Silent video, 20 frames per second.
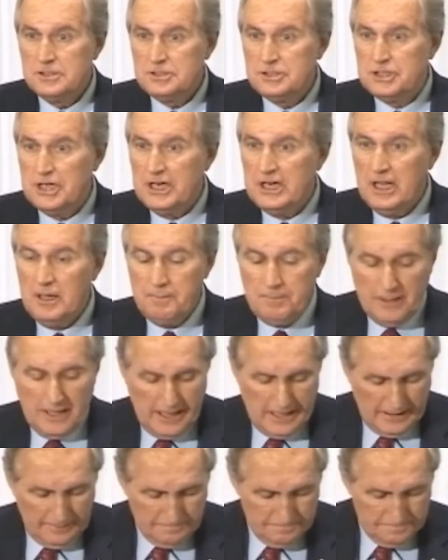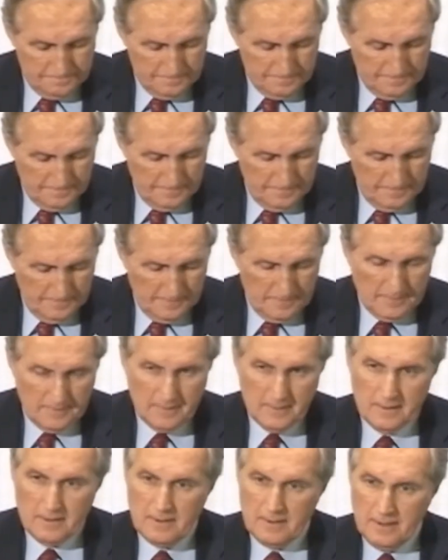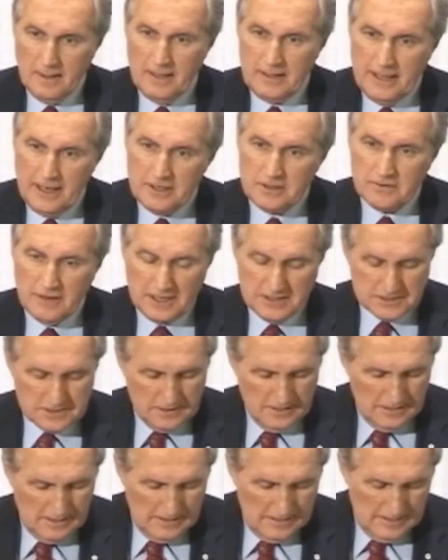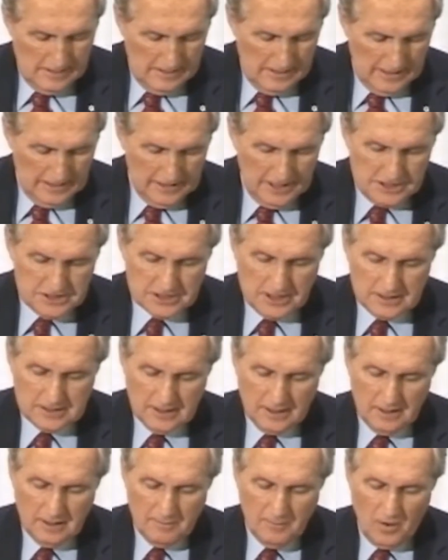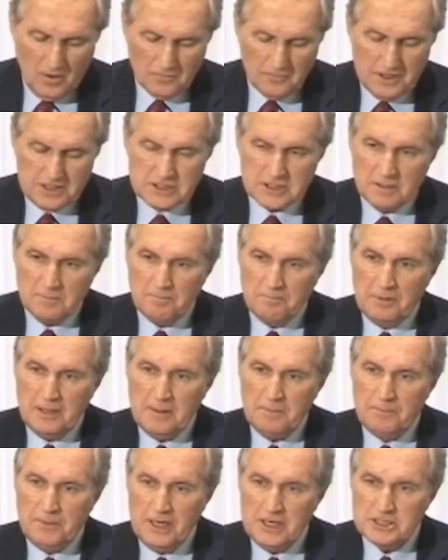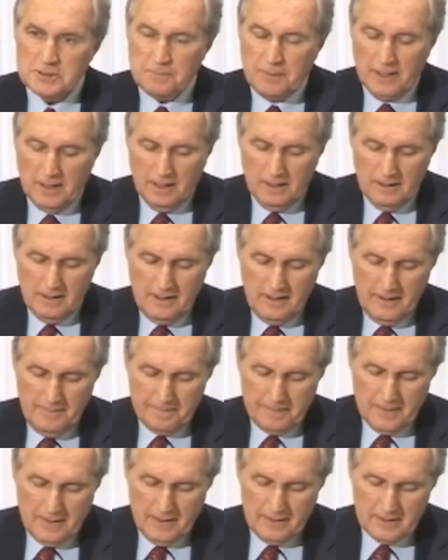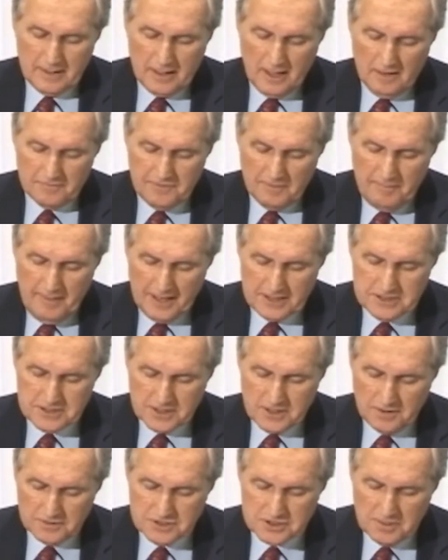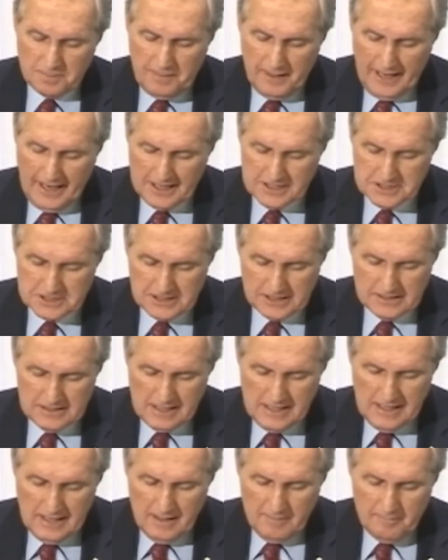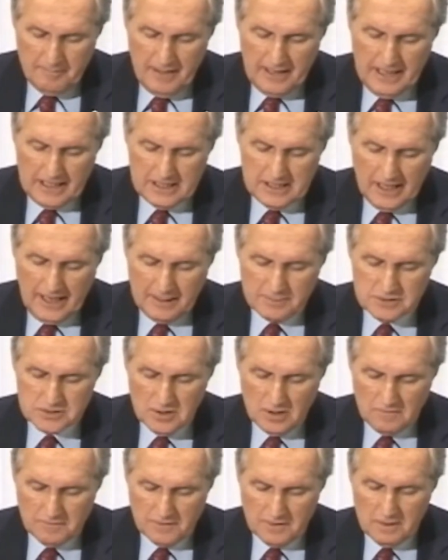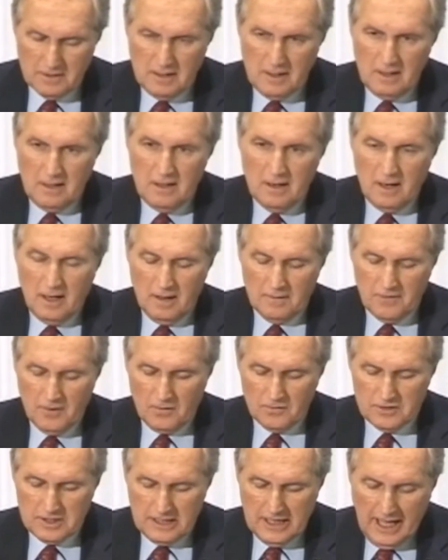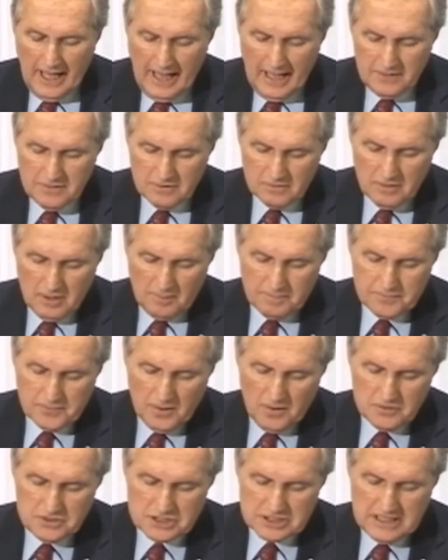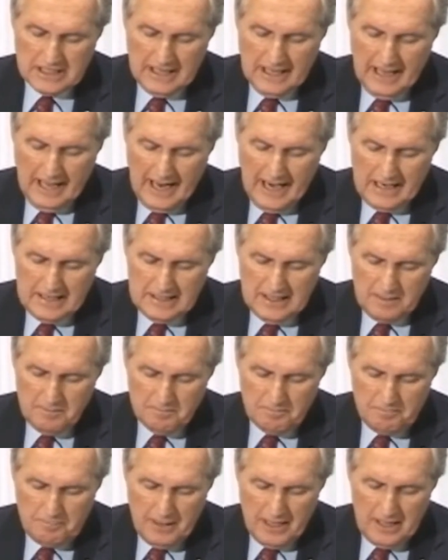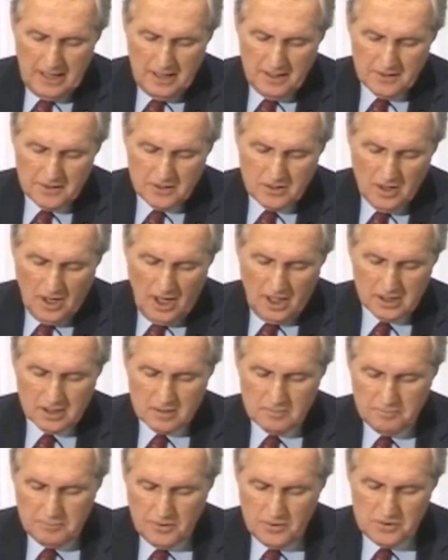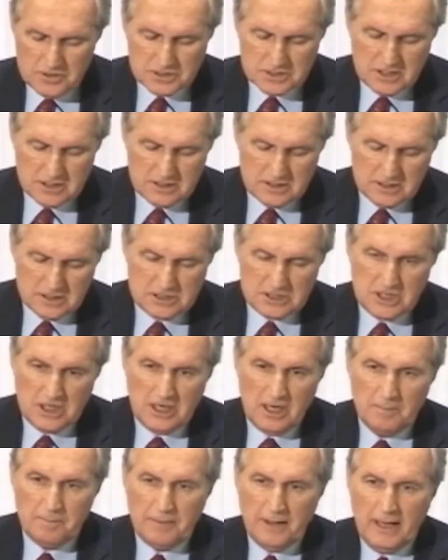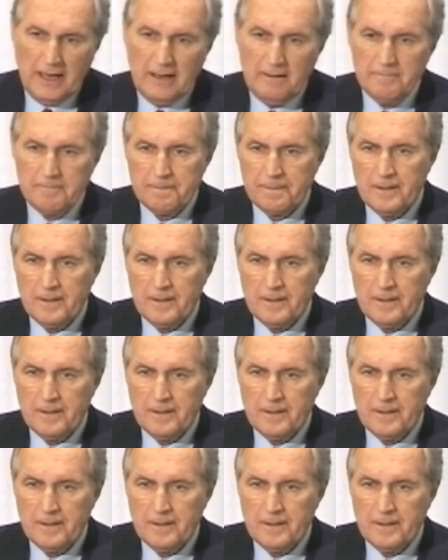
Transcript: GDP. An increase, at least until the more recent BP spill in the Gulf of Mexico surpassed it many times over, although neither approached the $80 billion boost to GDP